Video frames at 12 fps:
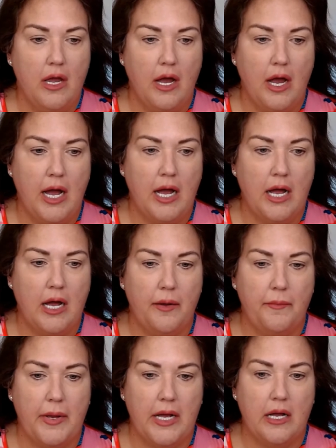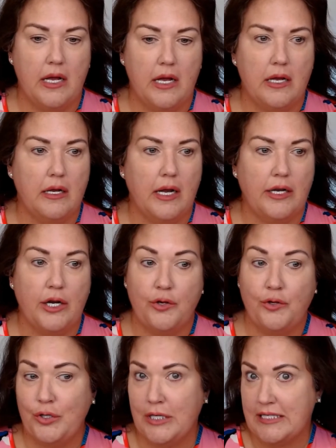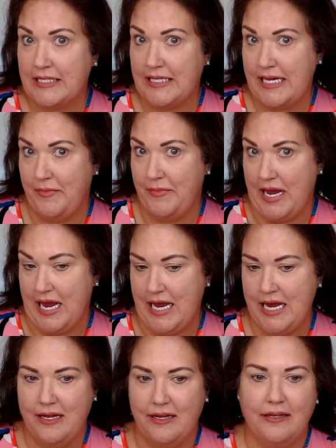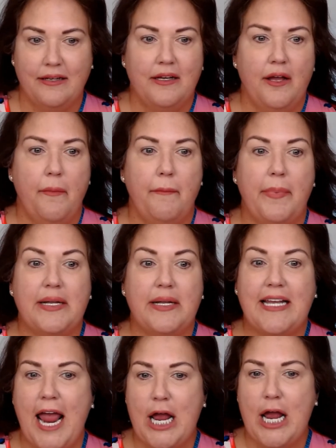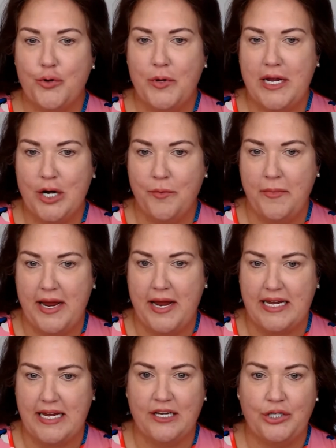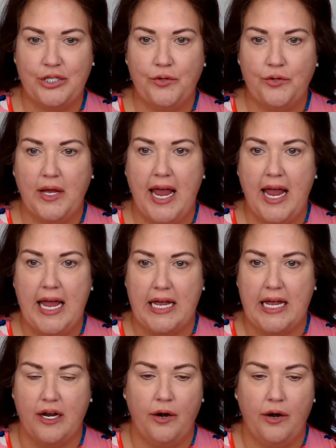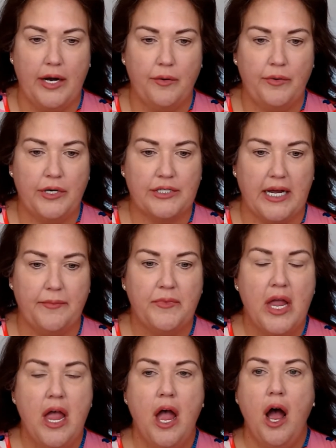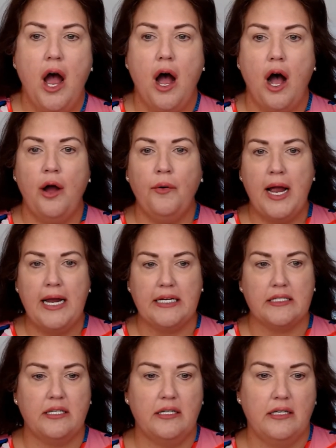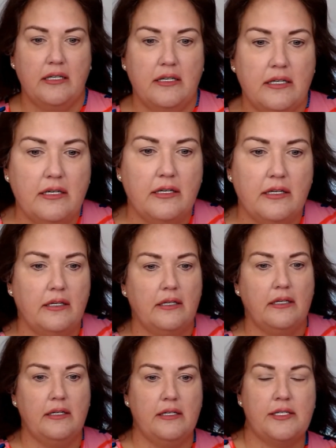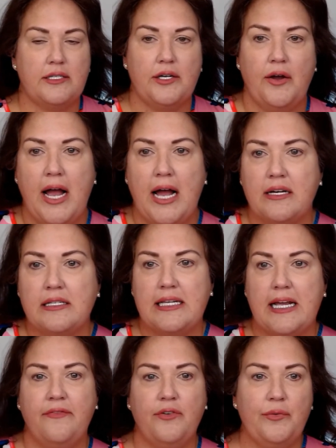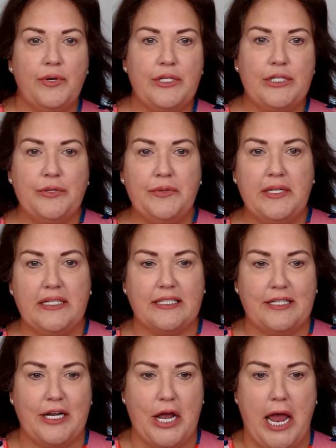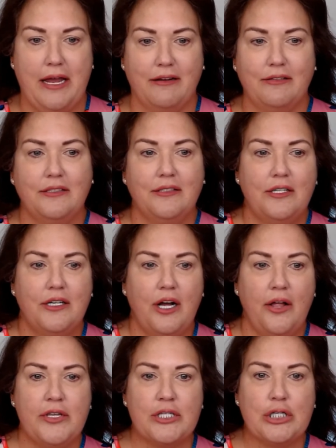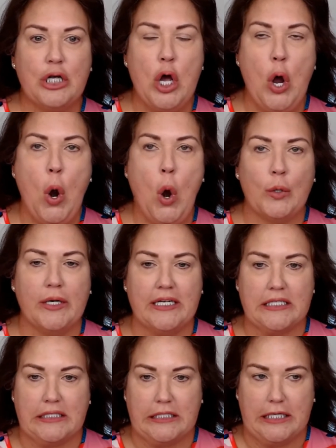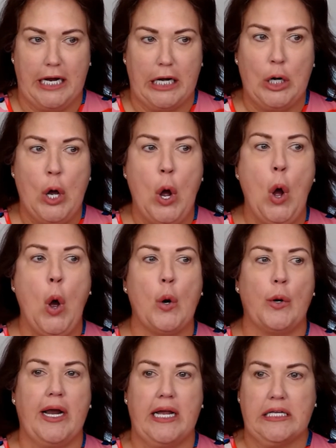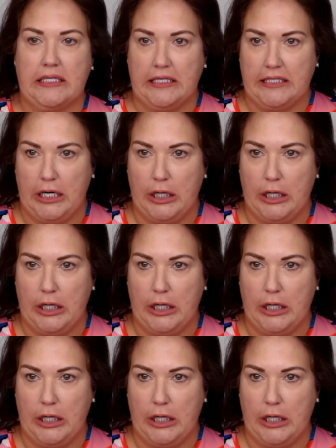I know you can see me, but can you hear me? Yes, you can. All right, we are set. All right, so how's everyone doing today on this glorious day? Glorious, I tell you.